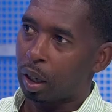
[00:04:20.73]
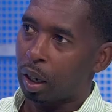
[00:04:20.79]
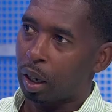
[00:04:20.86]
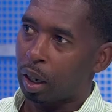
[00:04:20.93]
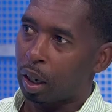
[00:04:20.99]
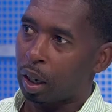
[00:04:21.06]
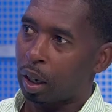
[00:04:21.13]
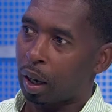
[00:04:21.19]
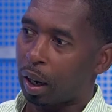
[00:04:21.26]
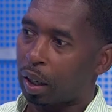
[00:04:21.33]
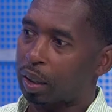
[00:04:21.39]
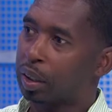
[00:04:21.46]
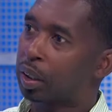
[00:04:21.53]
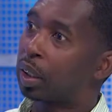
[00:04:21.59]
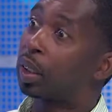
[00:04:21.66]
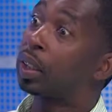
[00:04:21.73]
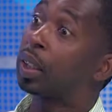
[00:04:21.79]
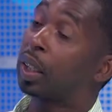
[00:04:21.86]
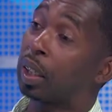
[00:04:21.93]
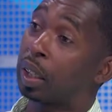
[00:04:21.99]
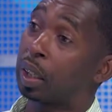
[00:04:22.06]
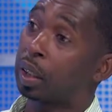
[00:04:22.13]
Uh, I see
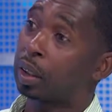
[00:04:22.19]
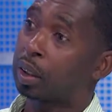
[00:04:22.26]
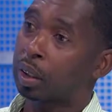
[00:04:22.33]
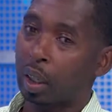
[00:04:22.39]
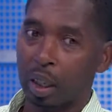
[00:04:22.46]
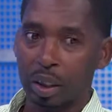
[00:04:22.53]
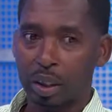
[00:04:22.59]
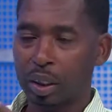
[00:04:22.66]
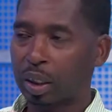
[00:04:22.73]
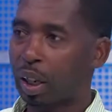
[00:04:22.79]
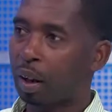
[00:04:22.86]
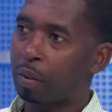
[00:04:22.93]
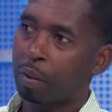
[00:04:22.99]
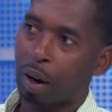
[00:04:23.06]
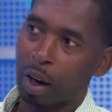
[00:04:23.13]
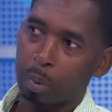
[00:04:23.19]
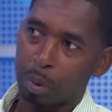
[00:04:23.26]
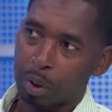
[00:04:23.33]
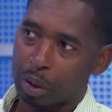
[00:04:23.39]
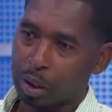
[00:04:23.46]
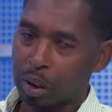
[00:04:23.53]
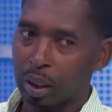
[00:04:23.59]
kids, I see that
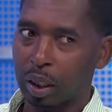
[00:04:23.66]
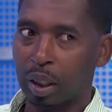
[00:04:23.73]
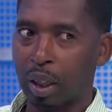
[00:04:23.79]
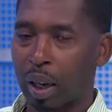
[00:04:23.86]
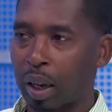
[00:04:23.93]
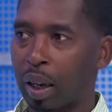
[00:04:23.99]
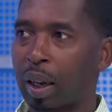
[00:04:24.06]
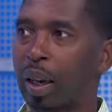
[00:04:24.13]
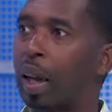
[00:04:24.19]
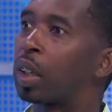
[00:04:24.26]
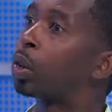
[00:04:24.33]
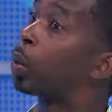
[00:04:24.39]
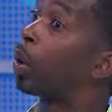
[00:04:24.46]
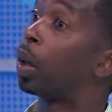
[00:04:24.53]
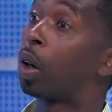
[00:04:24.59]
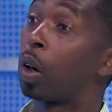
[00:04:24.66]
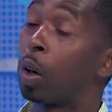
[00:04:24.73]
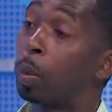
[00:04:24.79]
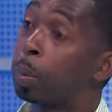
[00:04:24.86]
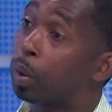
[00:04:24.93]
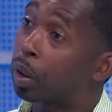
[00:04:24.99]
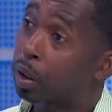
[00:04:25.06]
vibrancy, and, I, and that's where the
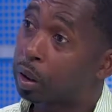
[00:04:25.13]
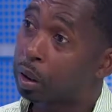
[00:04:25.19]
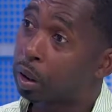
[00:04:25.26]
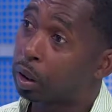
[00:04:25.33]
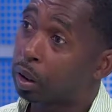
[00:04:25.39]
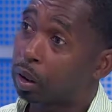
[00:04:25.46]
hope is.